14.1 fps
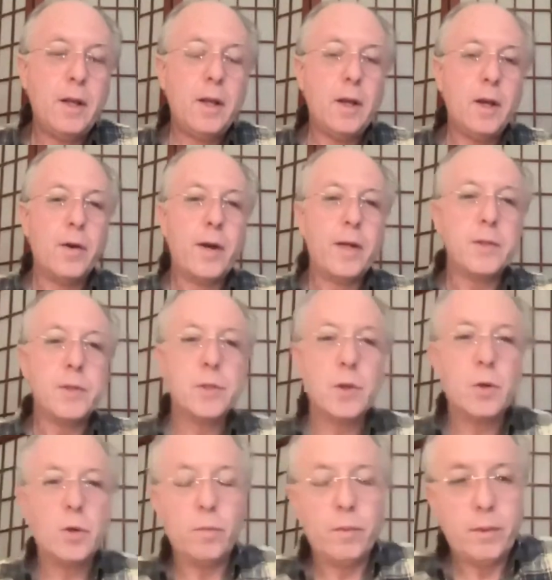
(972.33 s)
right?
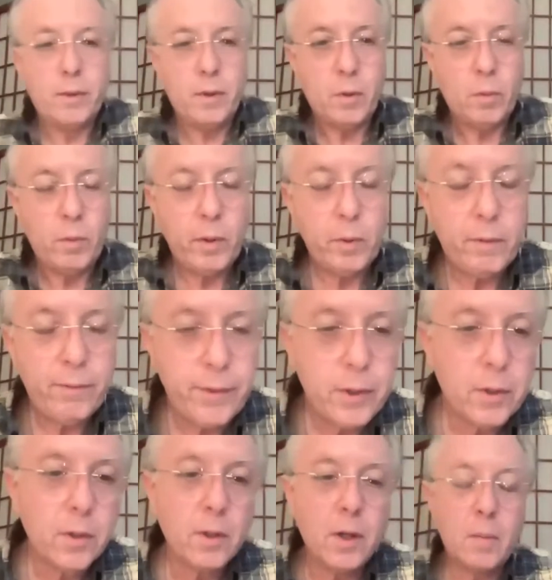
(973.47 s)
So we would
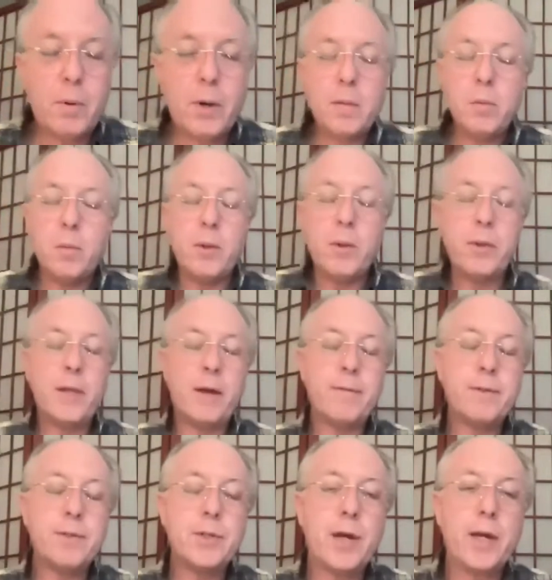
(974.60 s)
feel a problem on the left
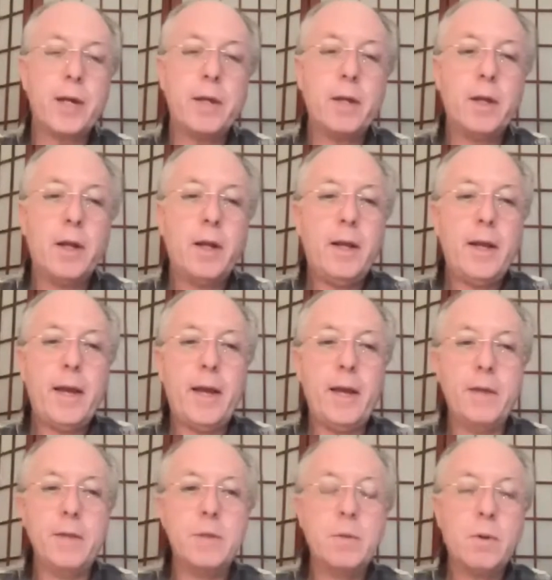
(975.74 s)
side
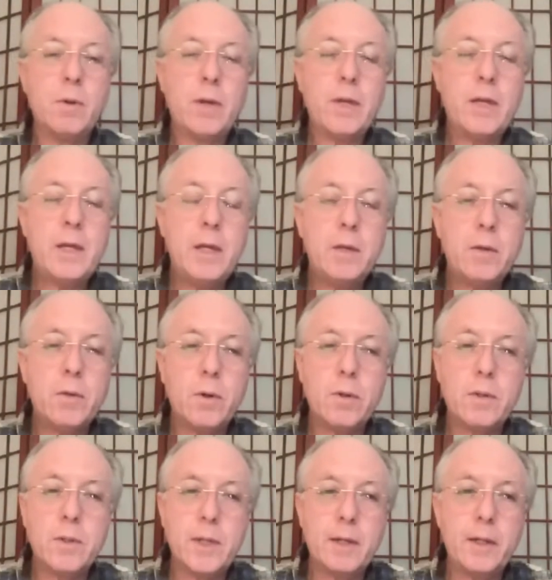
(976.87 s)
as heat or
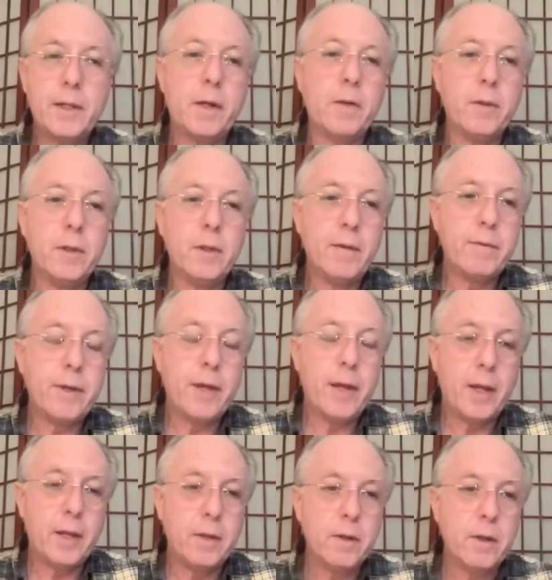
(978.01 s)
tingling on the left
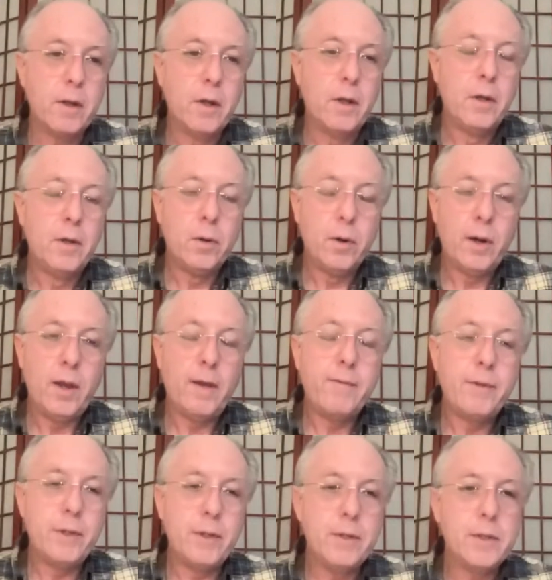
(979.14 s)
hand or
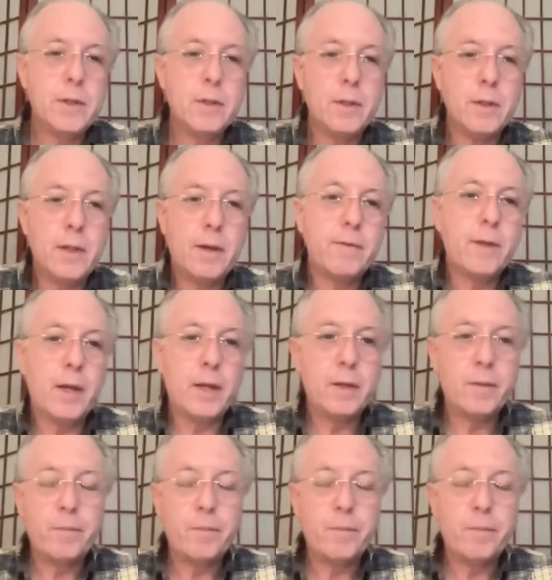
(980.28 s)
heaviness on the left hand.